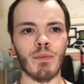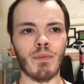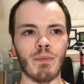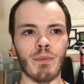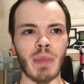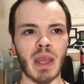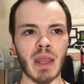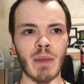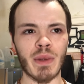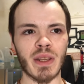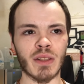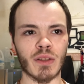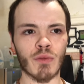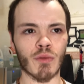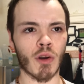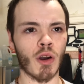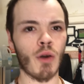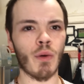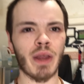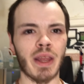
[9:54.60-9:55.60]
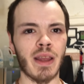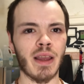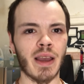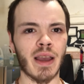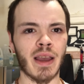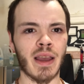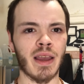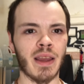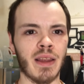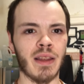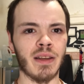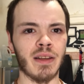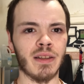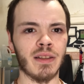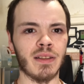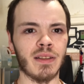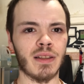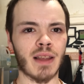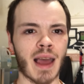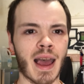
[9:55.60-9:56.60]
babies growing
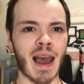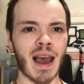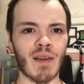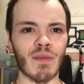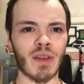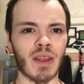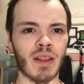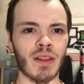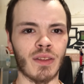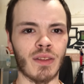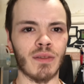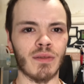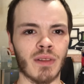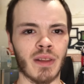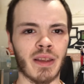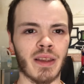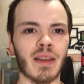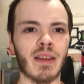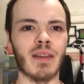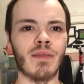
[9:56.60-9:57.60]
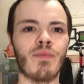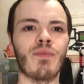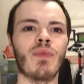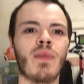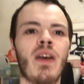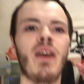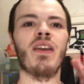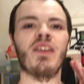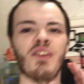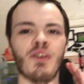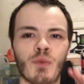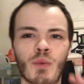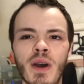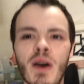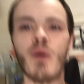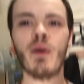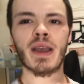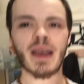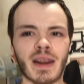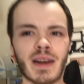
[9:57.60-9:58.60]
and having, like, You
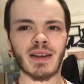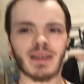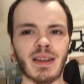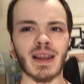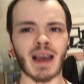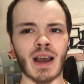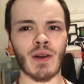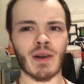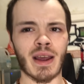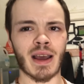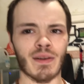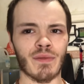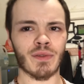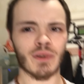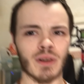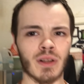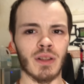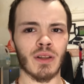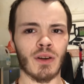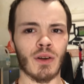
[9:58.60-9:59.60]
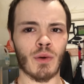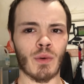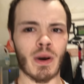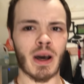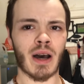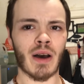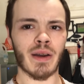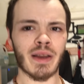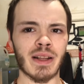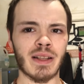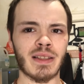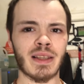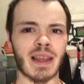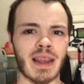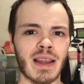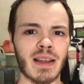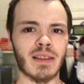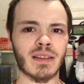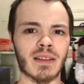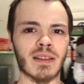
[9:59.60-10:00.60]
will get it down after a little while. It
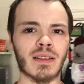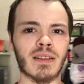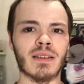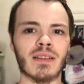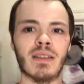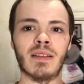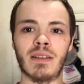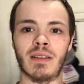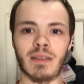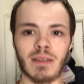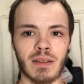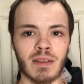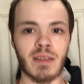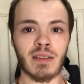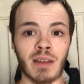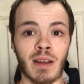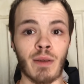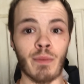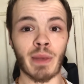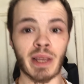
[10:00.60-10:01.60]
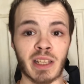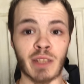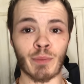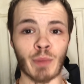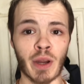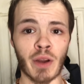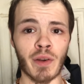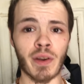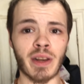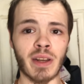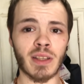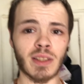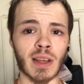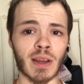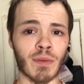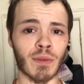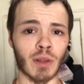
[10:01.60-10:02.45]
takes some experience of